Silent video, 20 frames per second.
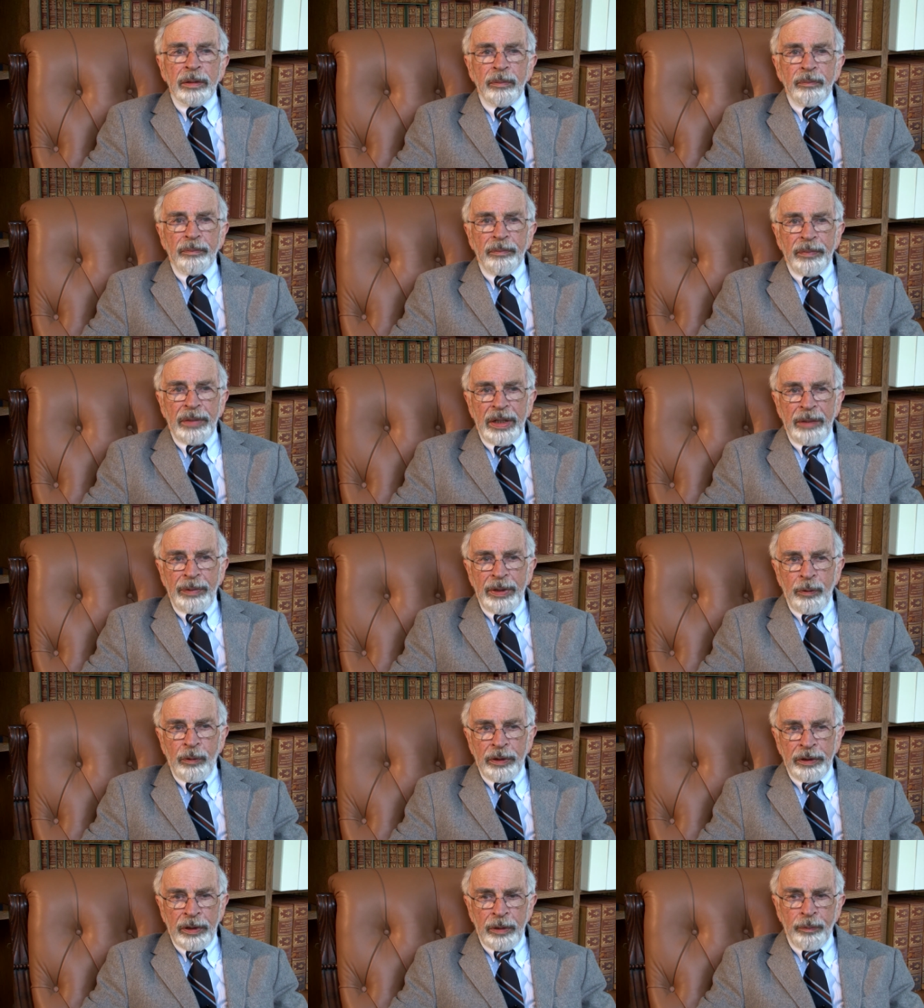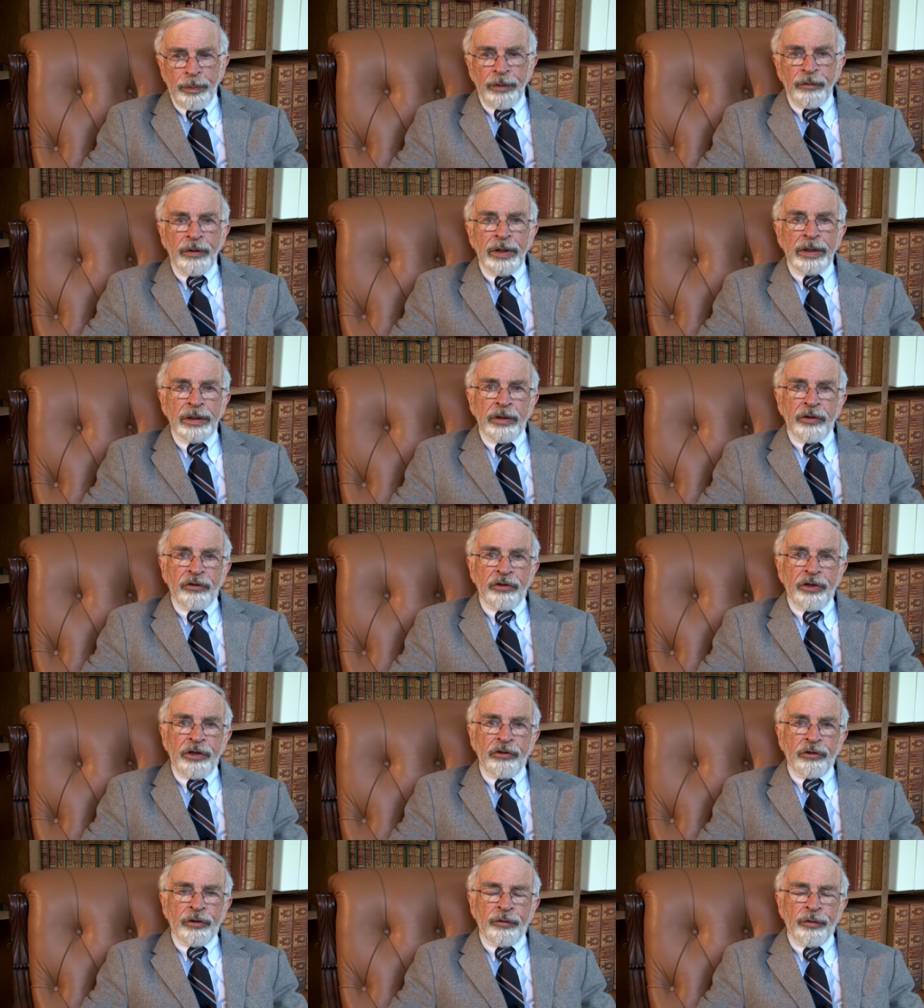maybe one can prevent the
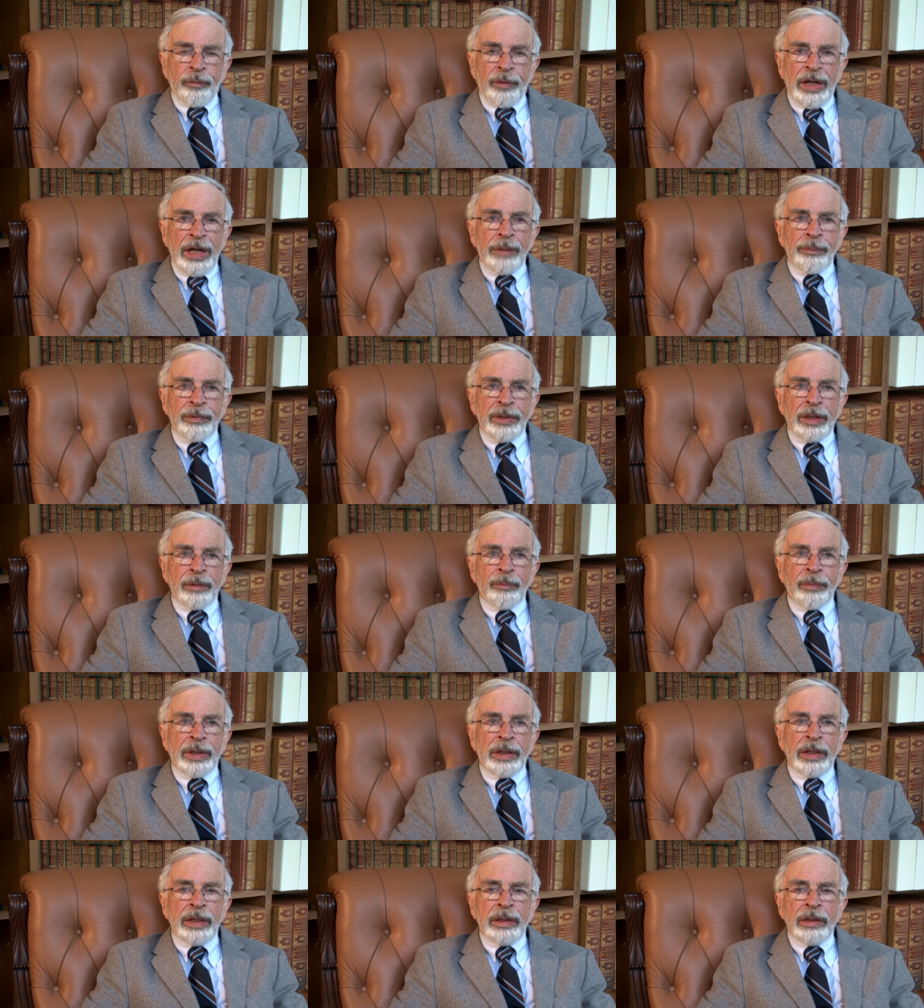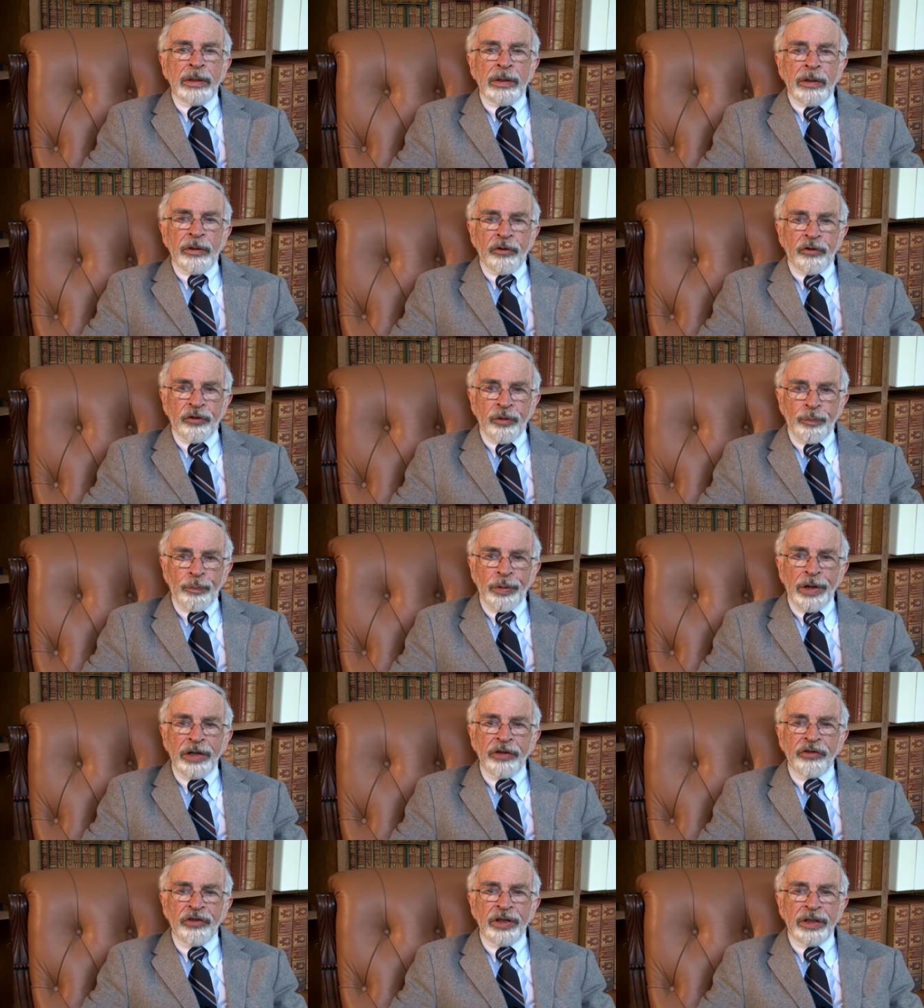seizure from happening by
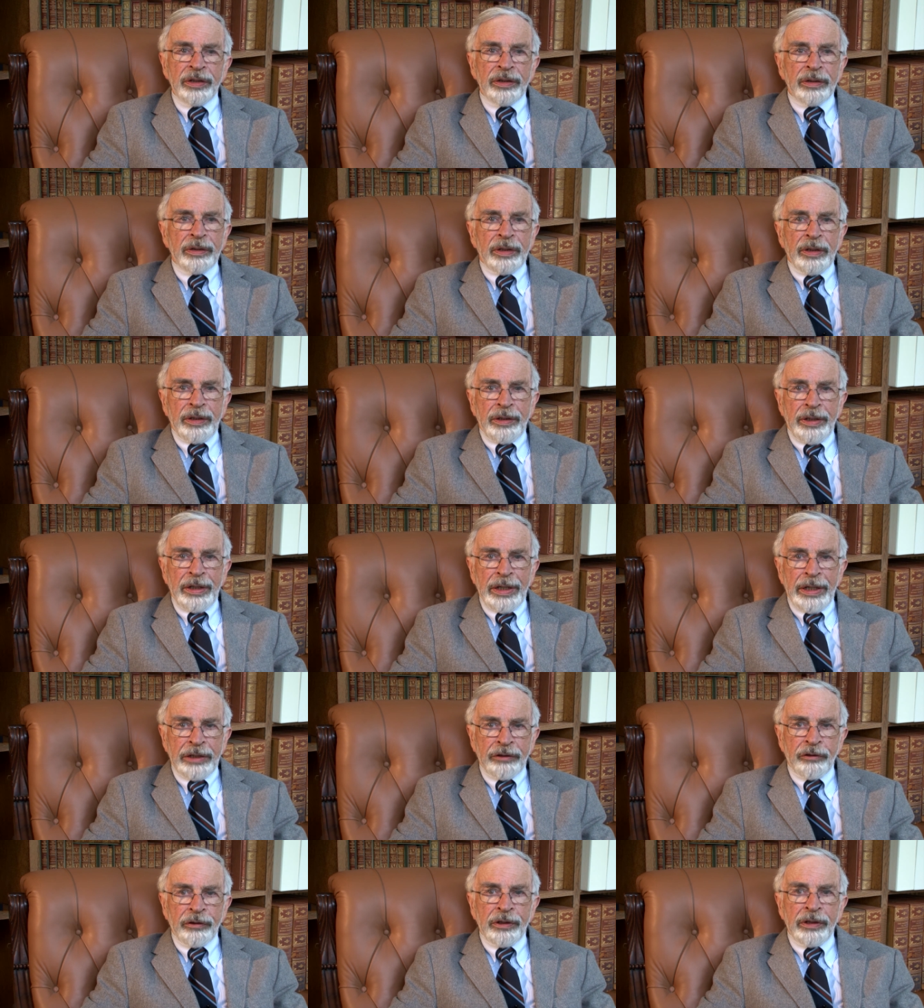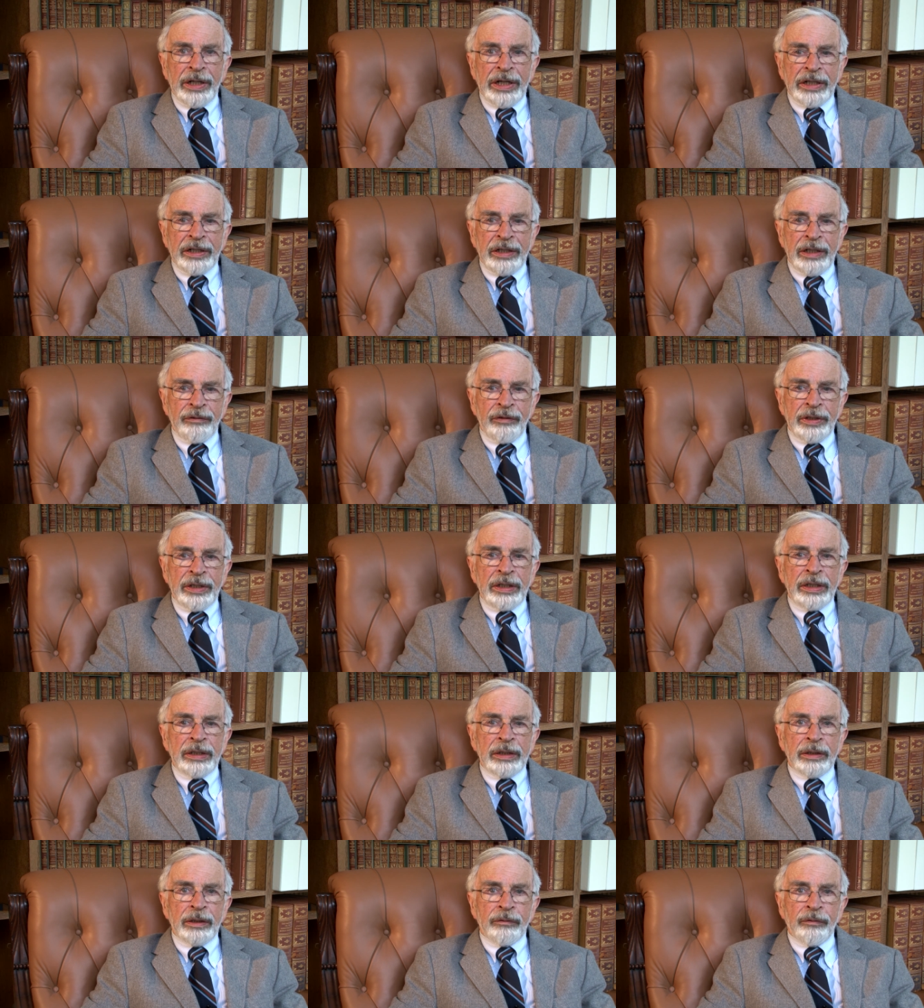suppressing the electrical
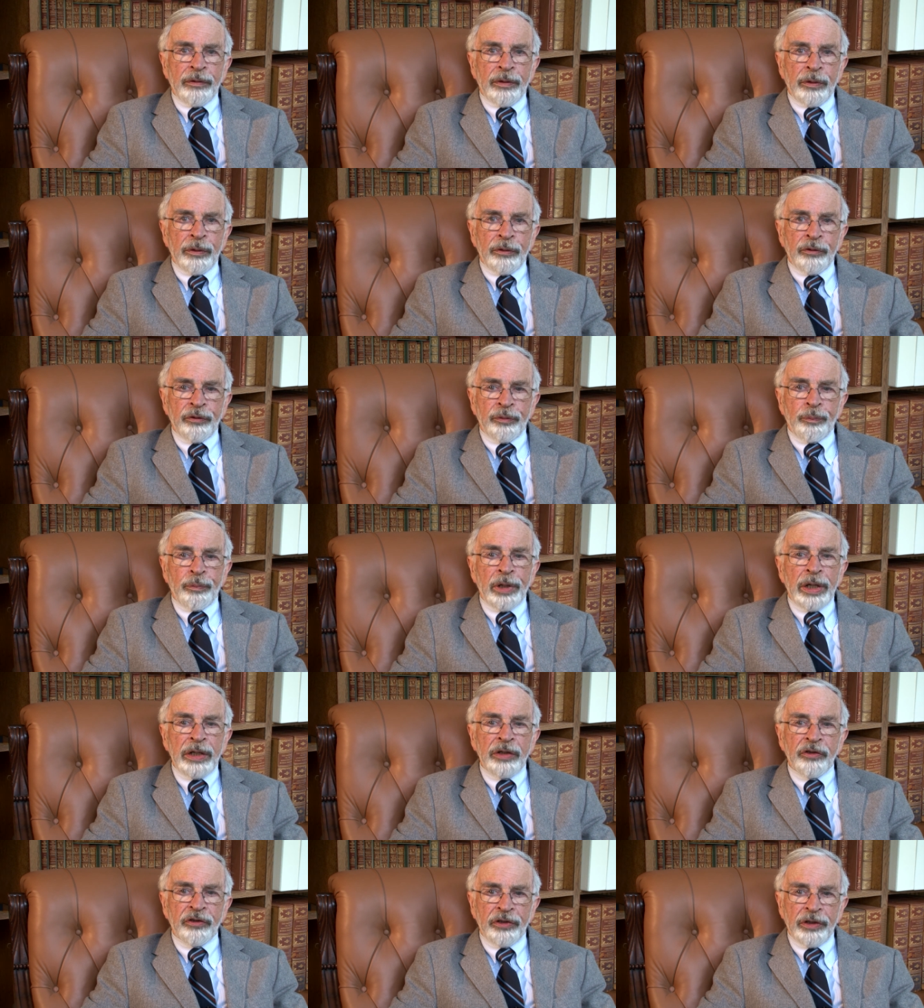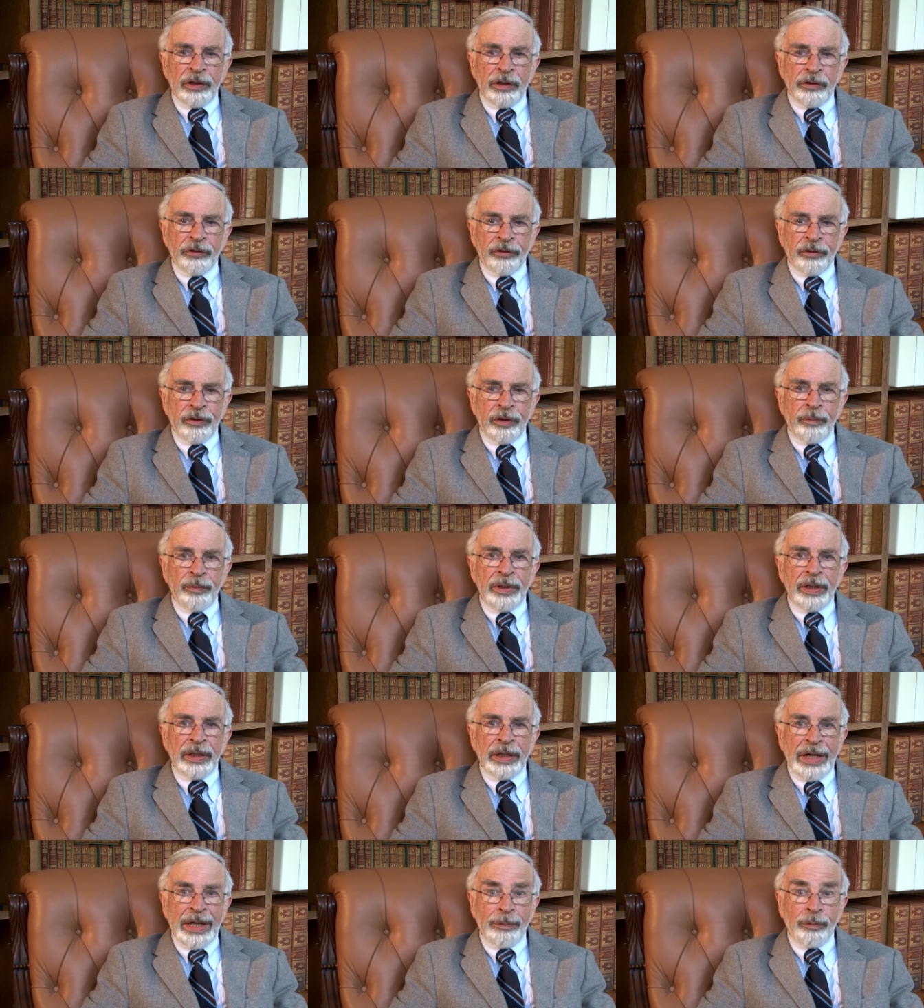activity of those brain cells that are
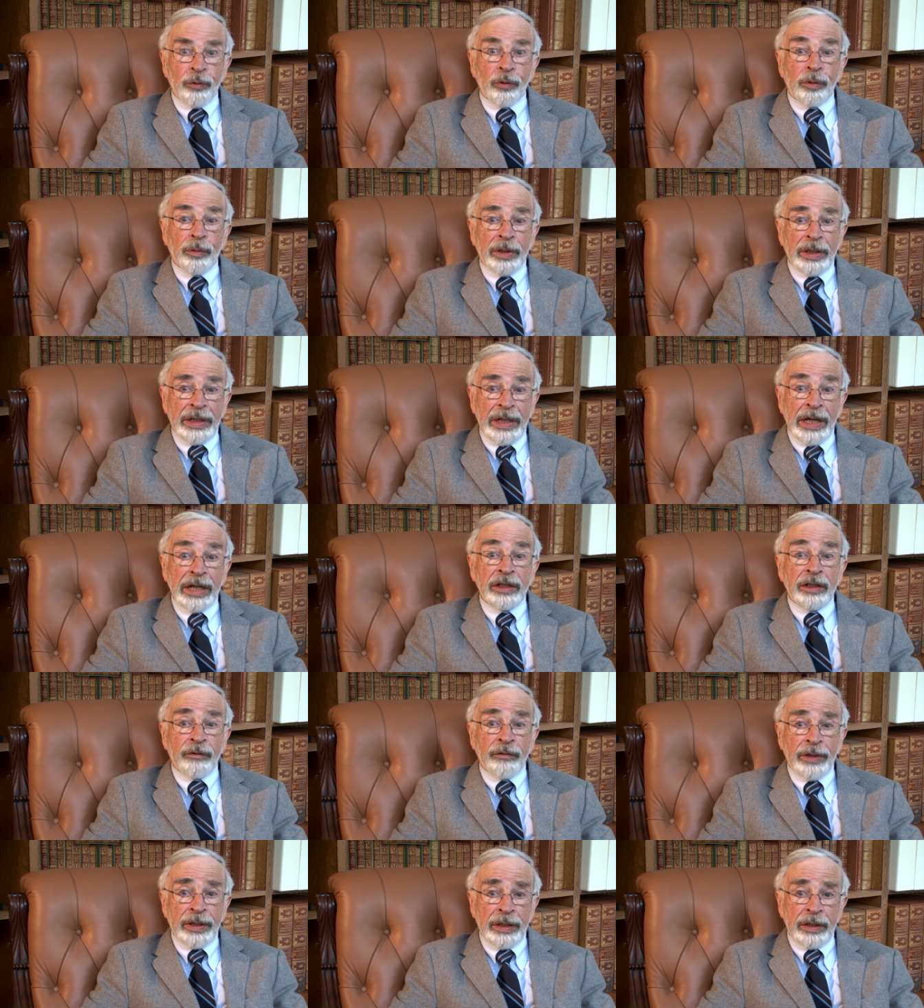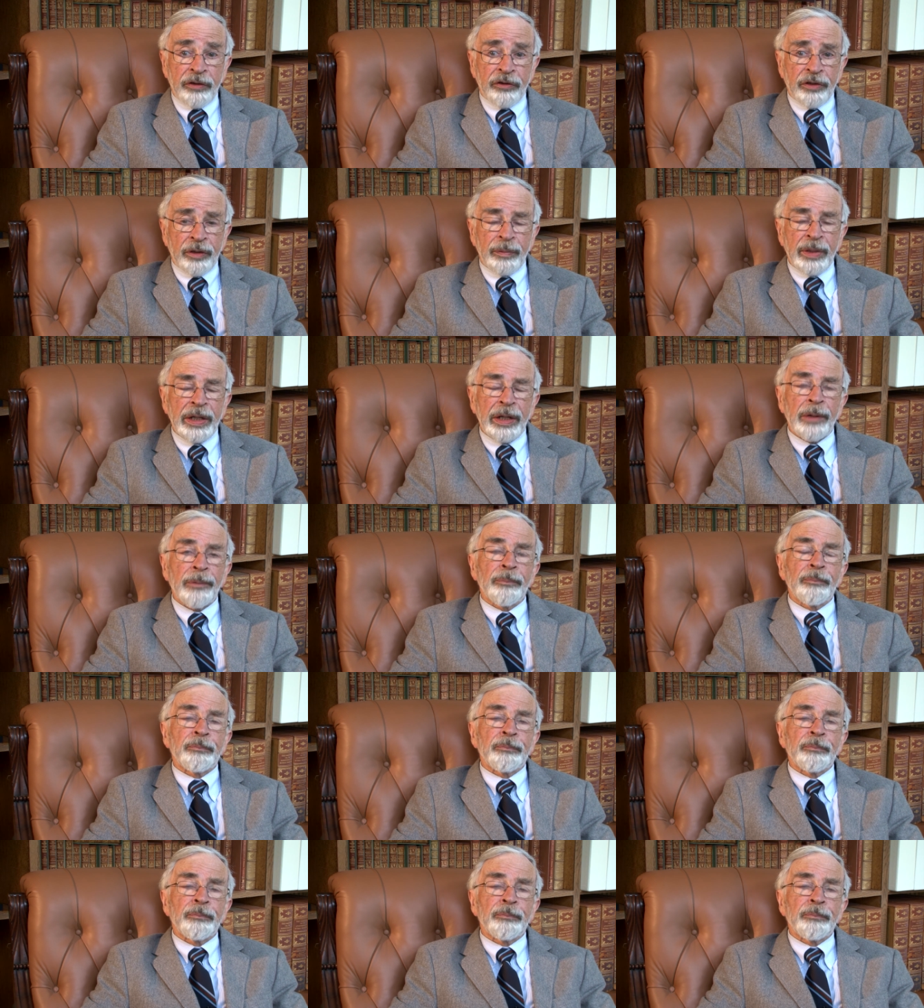being abnormally activated somehow.